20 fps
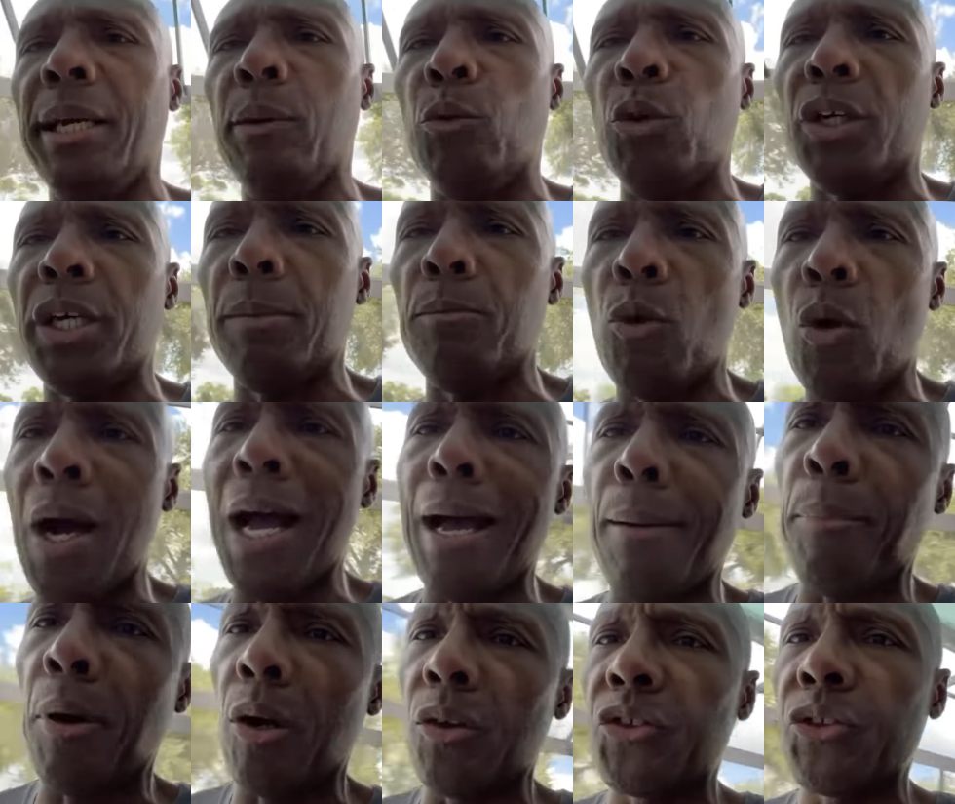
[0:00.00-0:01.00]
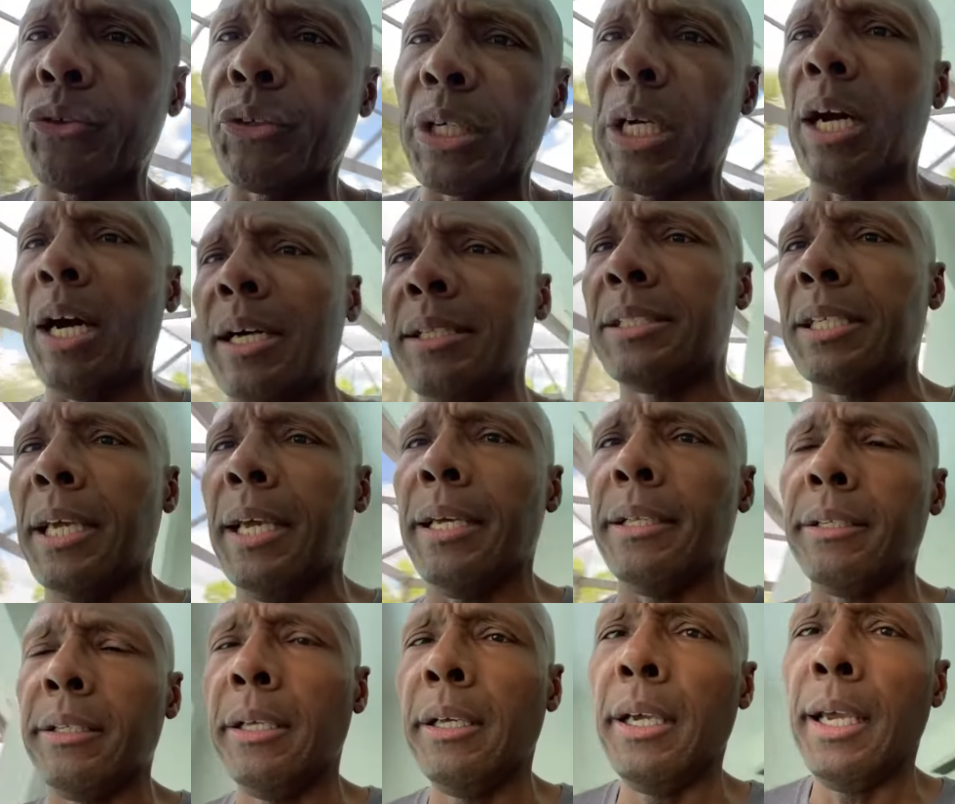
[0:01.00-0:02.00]
It will get more eyeballs on the
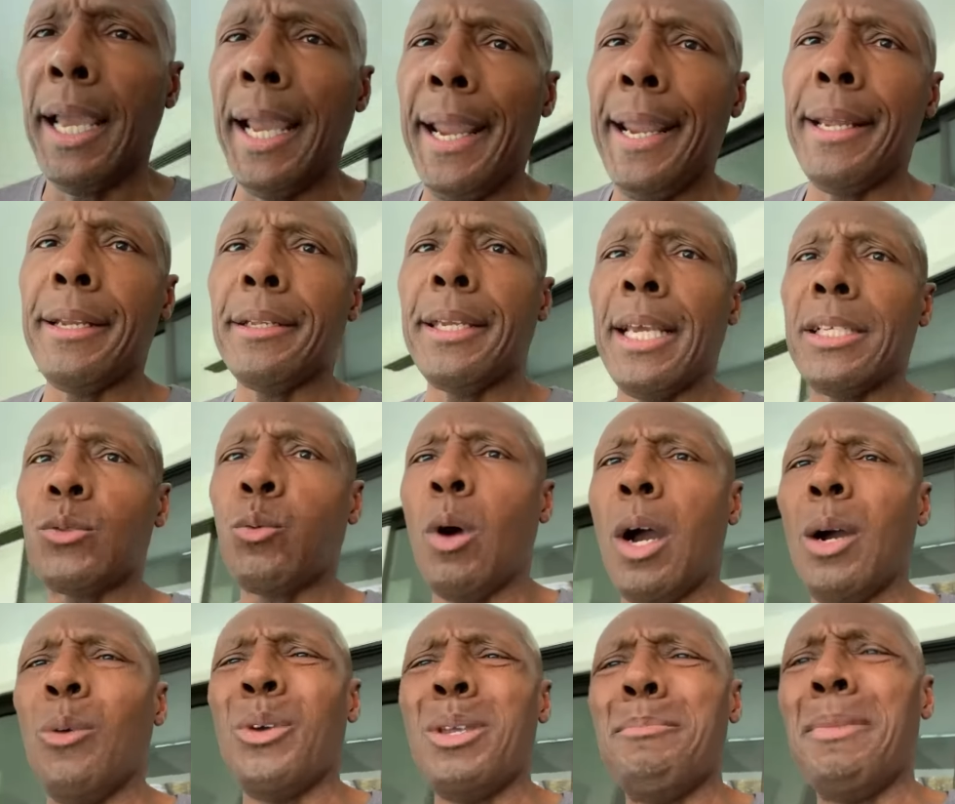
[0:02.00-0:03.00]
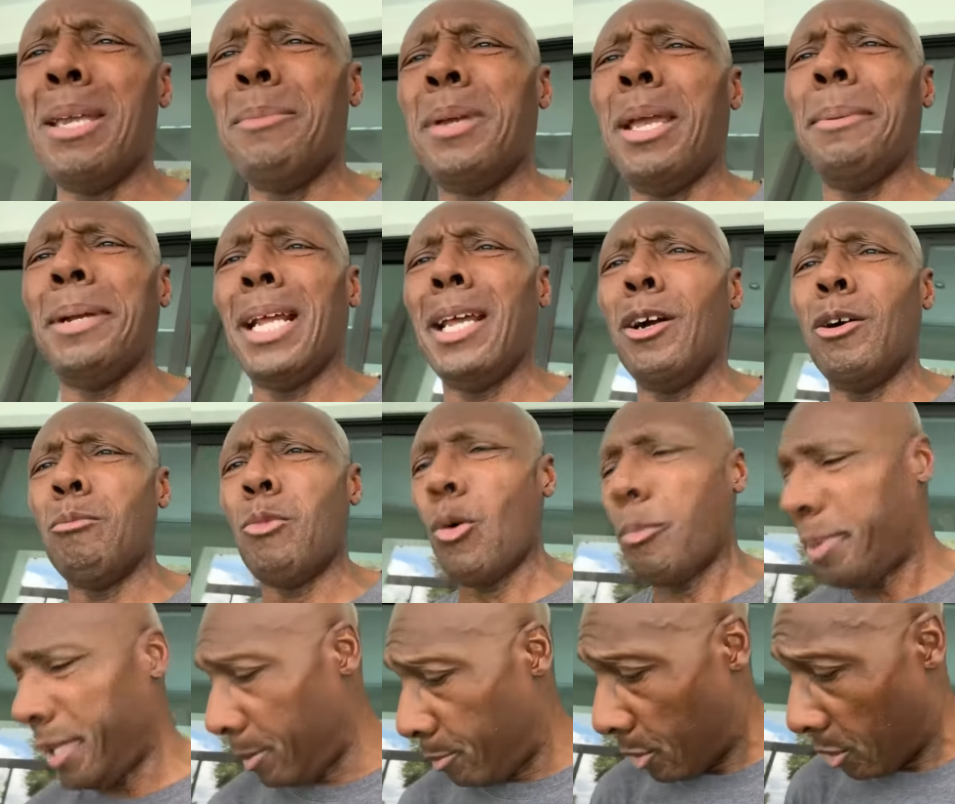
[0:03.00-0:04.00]
content. And guess what? We may be able to help more
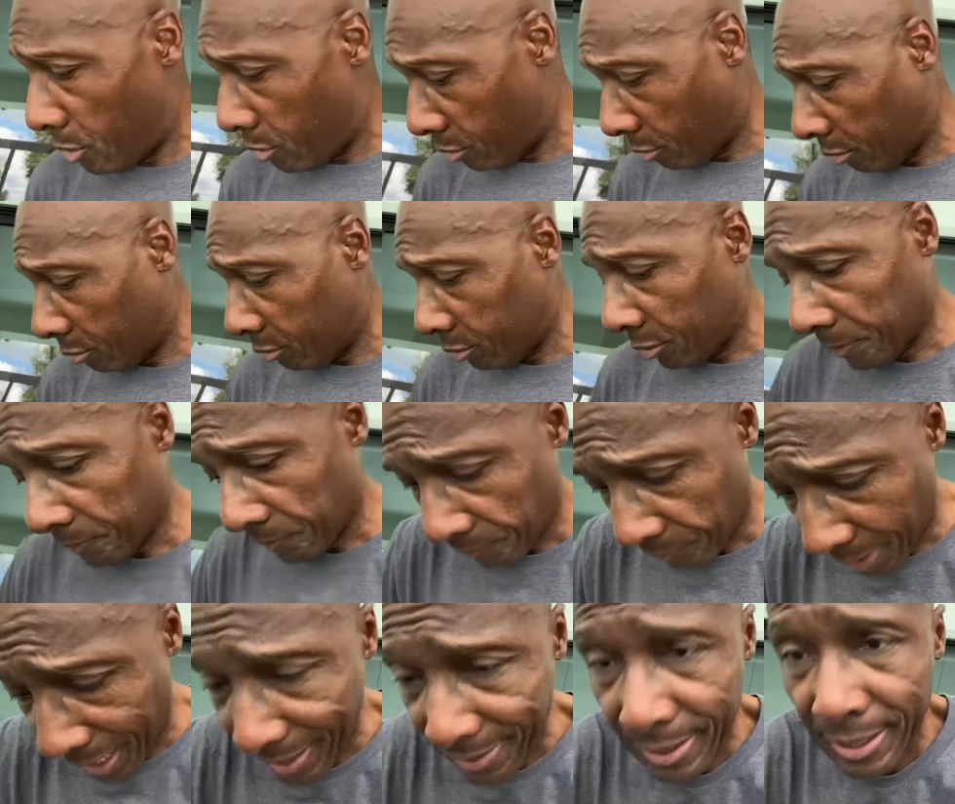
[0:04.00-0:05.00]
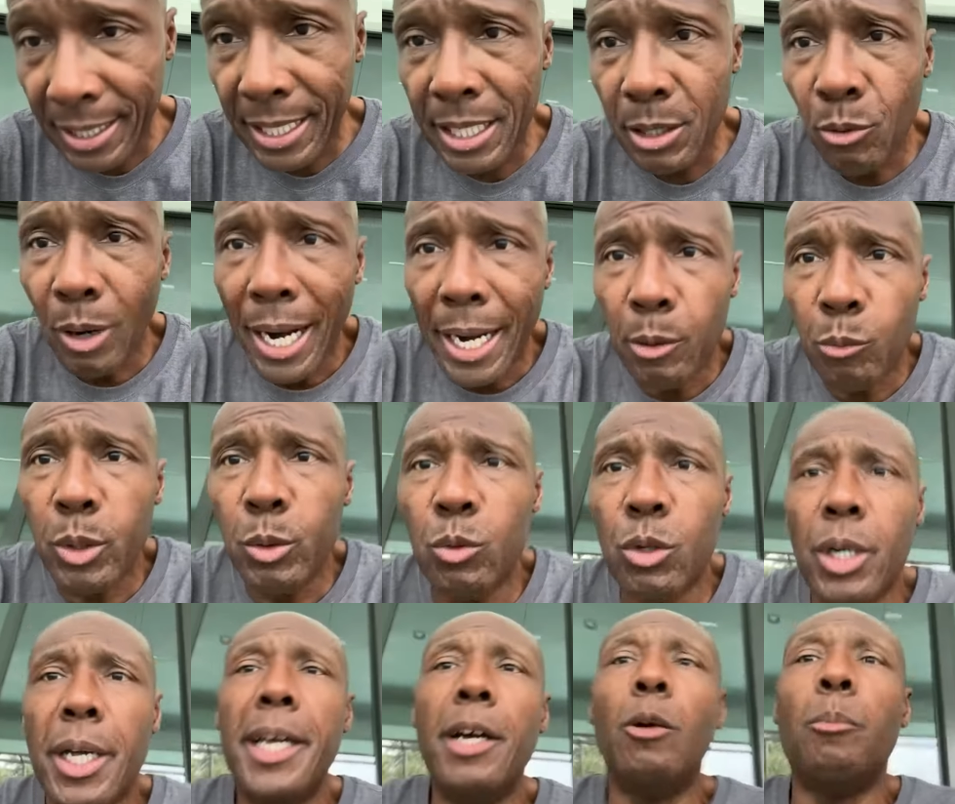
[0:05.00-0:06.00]
people. That's the key, right? We
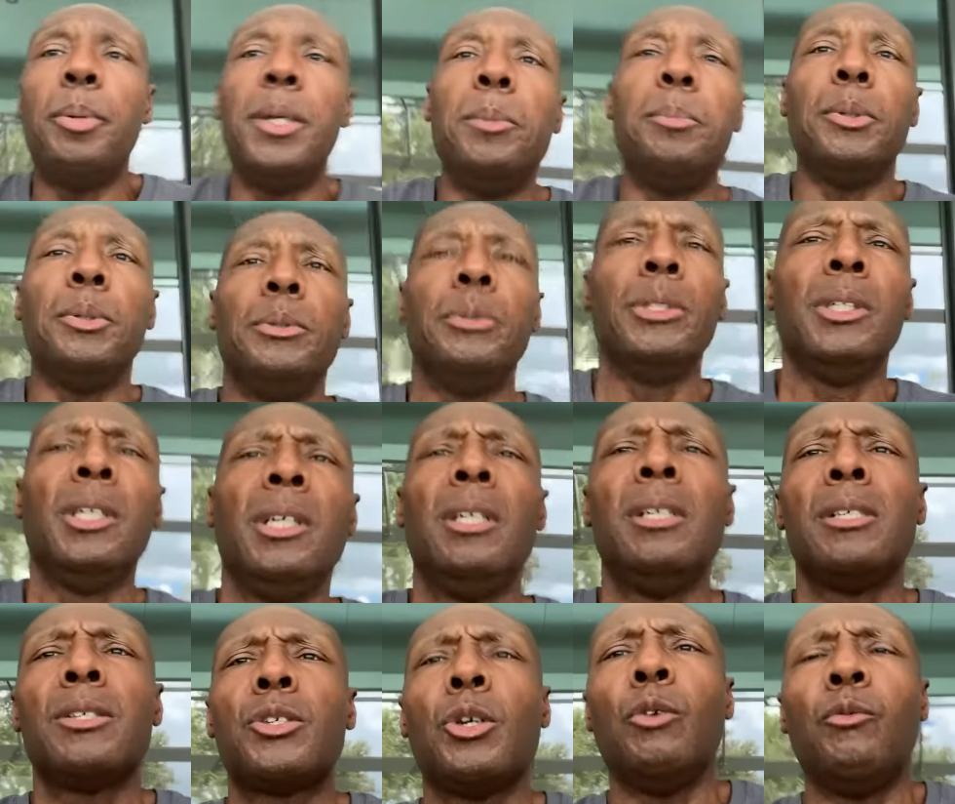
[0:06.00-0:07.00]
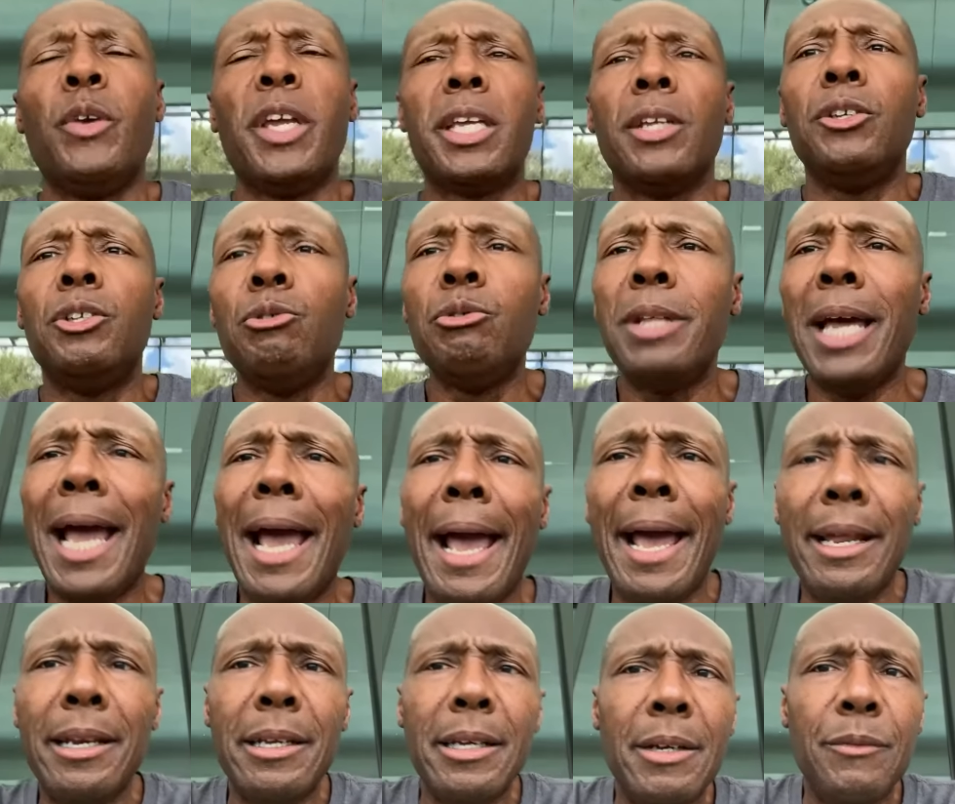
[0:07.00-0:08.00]
want to help people. So if we can do
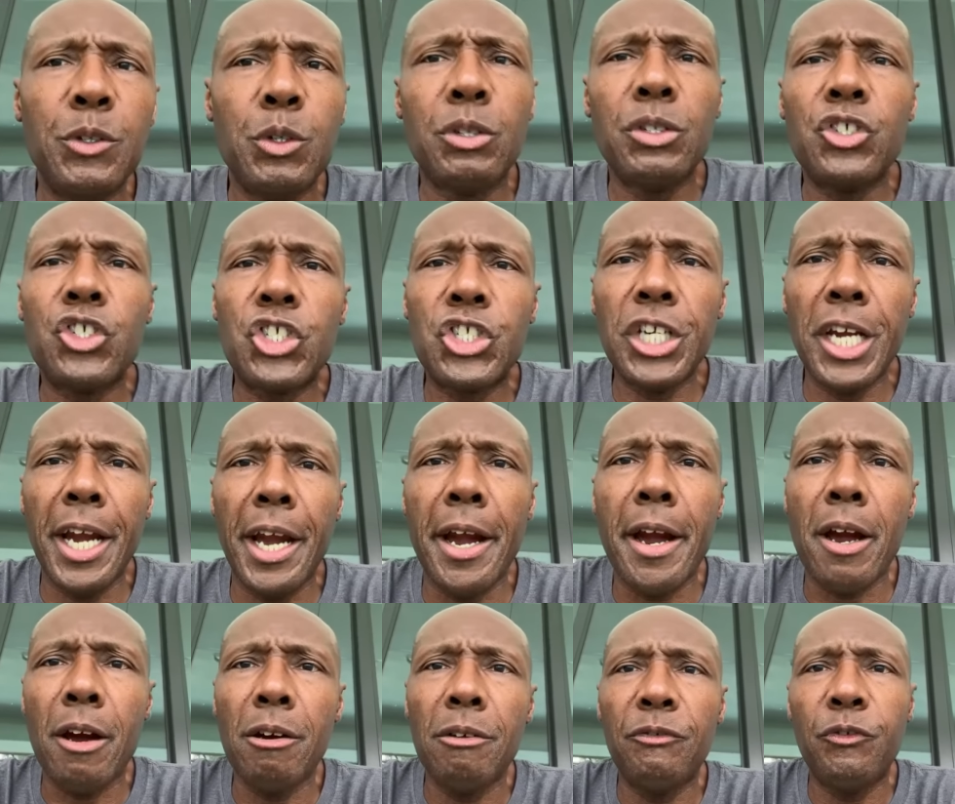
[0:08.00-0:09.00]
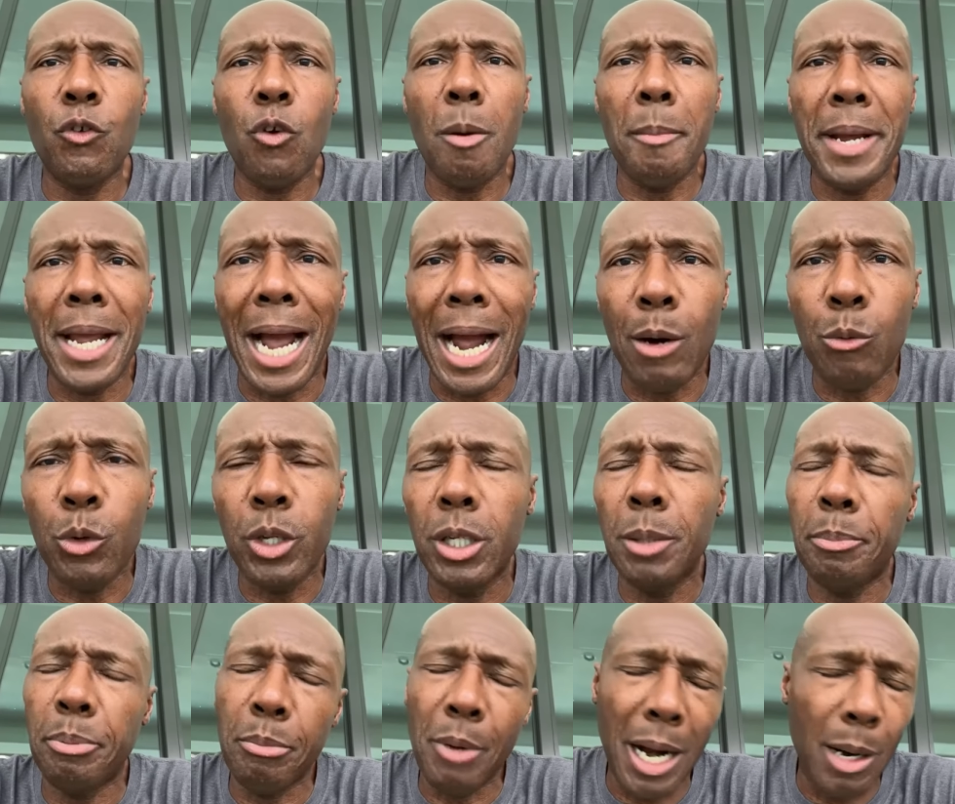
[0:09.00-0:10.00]
that, if you can share for me, I
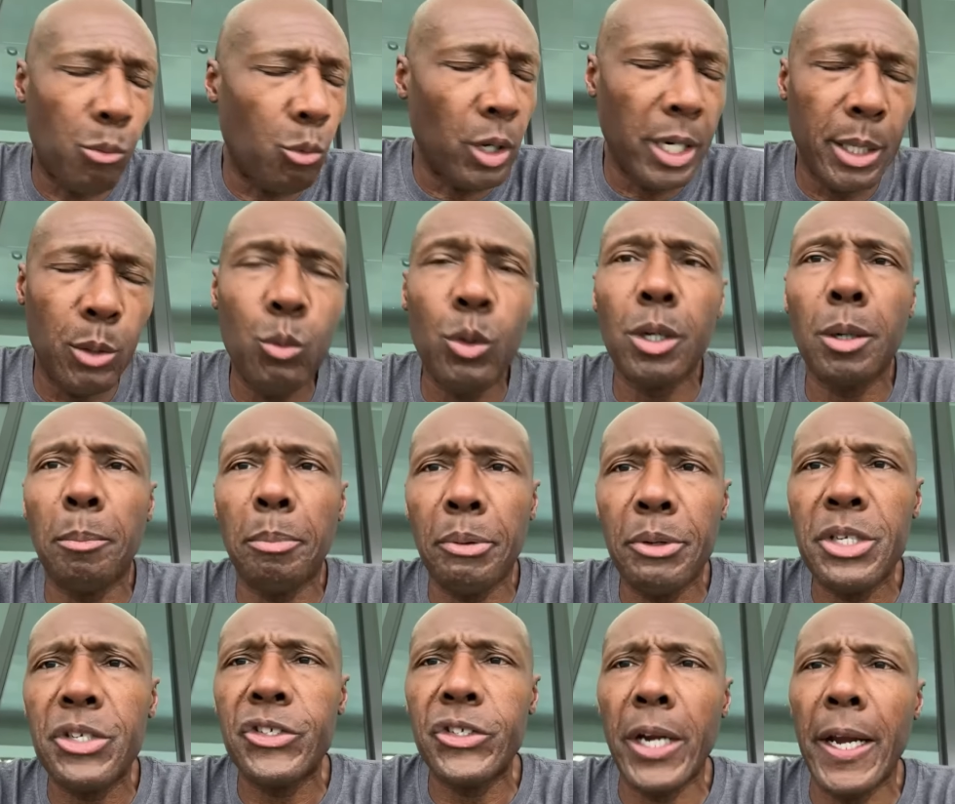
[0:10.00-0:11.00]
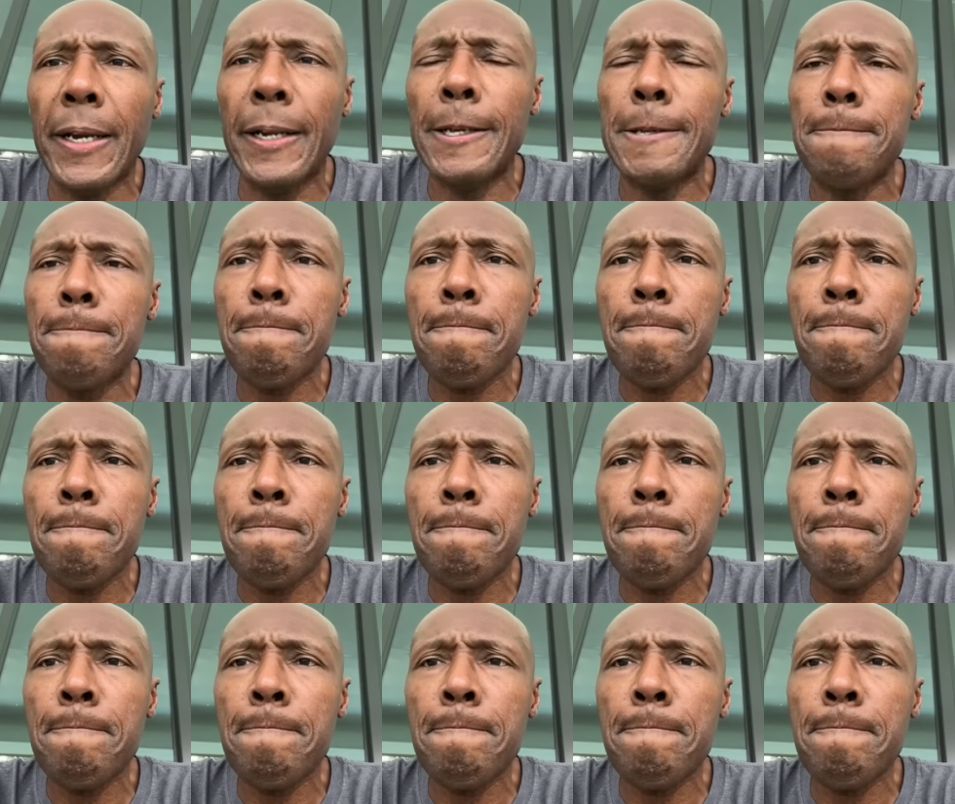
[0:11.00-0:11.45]
really, I really would appreciate it.